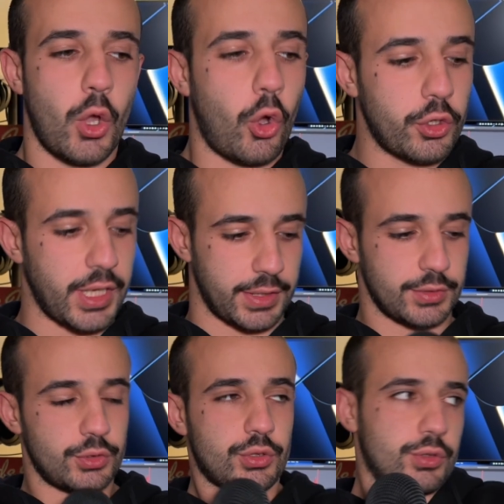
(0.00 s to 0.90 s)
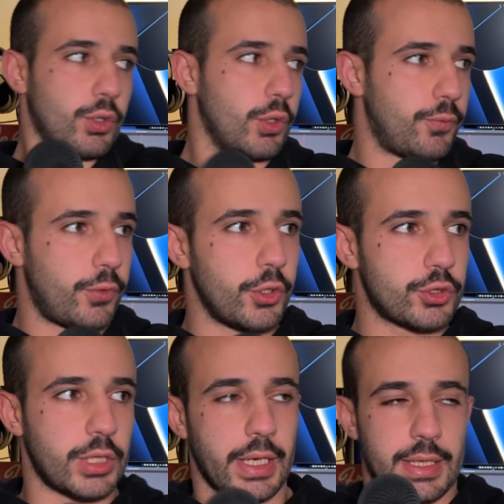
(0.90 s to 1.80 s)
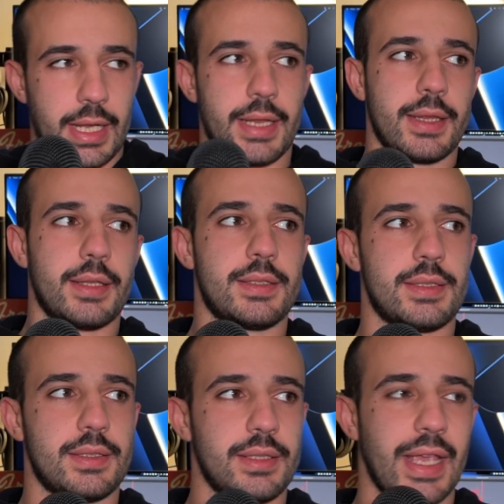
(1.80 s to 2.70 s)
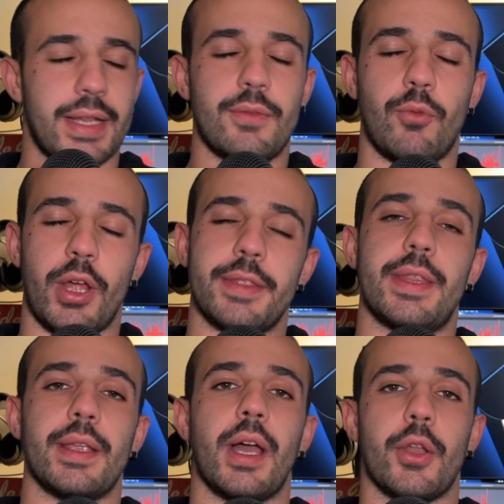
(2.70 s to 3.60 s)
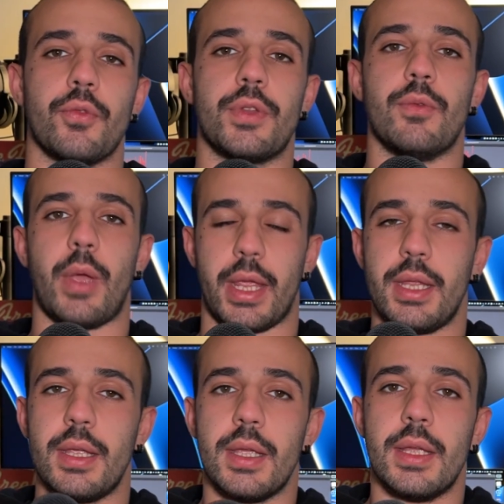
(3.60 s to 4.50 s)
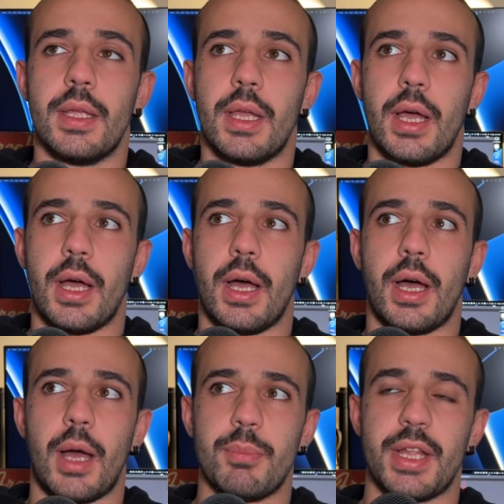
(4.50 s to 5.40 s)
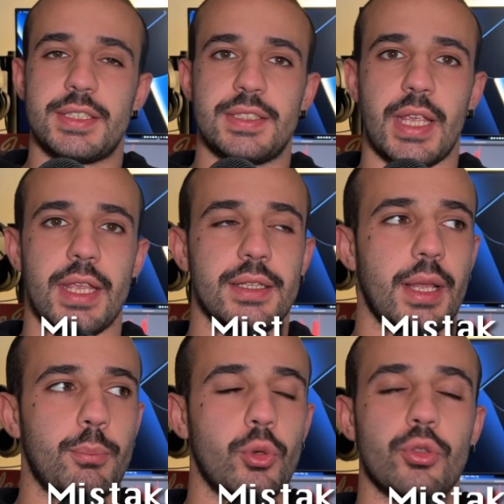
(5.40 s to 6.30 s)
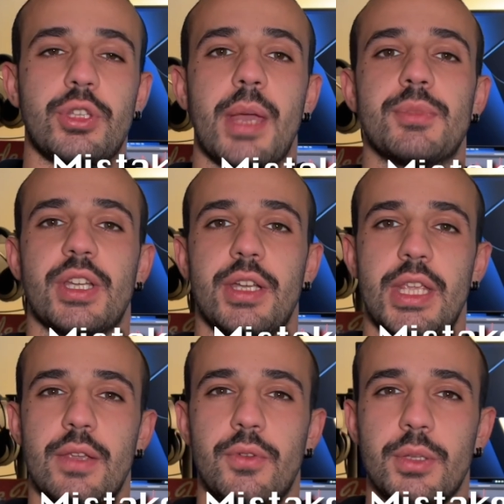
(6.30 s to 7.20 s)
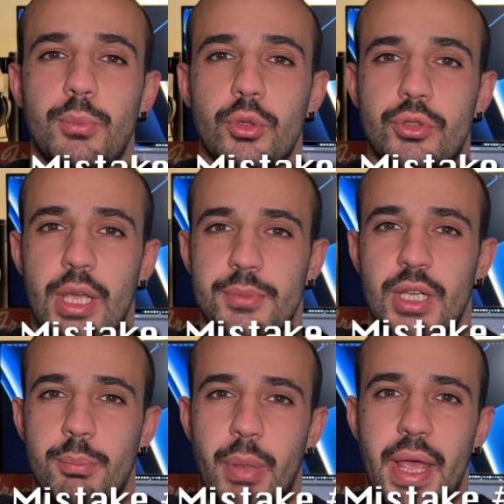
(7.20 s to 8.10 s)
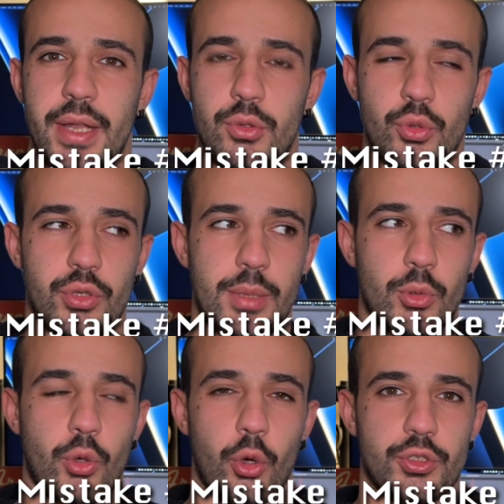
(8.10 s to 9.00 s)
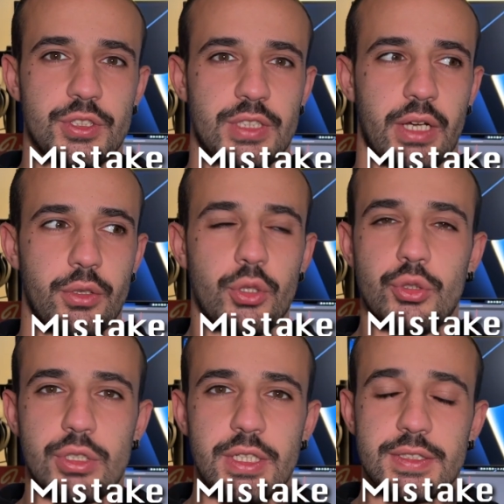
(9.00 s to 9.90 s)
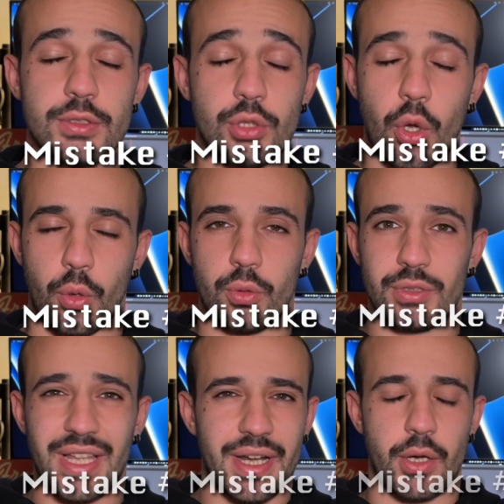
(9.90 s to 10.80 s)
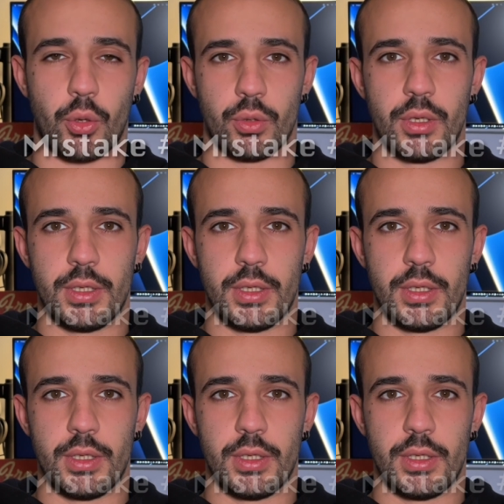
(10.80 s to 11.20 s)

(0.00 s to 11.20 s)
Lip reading: Okay, so first, like, let's get one thing out of the way. I'm not saying that bootcamps are evil, bootcamps are bad, Udemy courses are useless. No, not at all.